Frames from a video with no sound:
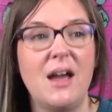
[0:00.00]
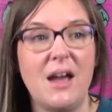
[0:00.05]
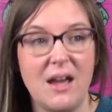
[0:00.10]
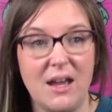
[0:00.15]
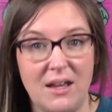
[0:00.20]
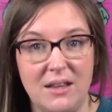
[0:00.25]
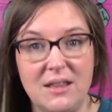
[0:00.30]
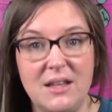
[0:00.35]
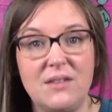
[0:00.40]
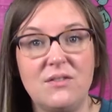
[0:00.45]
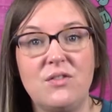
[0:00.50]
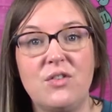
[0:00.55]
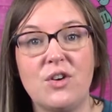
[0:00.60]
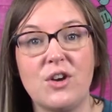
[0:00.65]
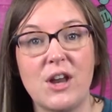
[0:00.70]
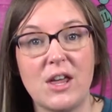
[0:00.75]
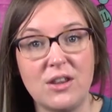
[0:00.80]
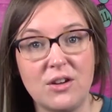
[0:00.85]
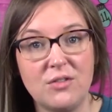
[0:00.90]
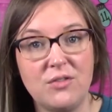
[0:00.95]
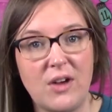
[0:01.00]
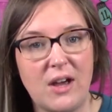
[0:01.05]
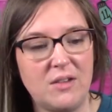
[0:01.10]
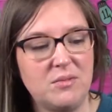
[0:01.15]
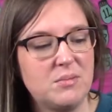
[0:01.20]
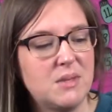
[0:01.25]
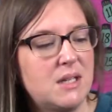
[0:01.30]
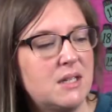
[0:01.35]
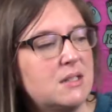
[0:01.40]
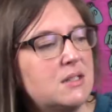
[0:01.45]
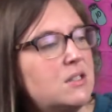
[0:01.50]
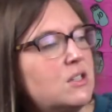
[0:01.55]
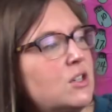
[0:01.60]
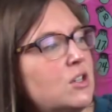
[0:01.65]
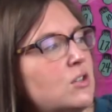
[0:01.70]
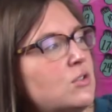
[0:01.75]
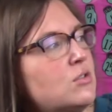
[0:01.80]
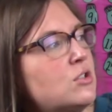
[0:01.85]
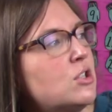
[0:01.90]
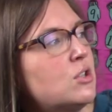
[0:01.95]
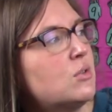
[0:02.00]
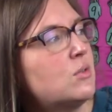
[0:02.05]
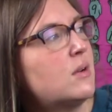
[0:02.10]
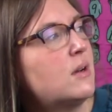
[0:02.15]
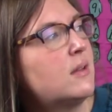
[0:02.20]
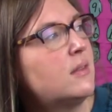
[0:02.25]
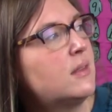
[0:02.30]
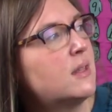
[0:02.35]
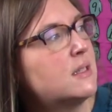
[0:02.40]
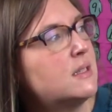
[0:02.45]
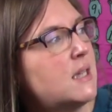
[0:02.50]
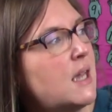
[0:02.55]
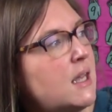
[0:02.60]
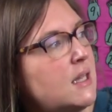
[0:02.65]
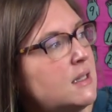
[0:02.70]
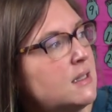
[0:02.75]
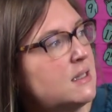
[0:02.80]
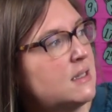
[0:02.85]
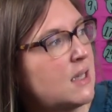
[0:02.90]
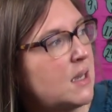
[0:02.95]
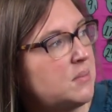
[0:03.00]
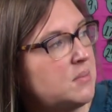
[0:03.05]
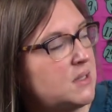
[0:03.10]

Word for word: And then for another five minutes, you do the ten step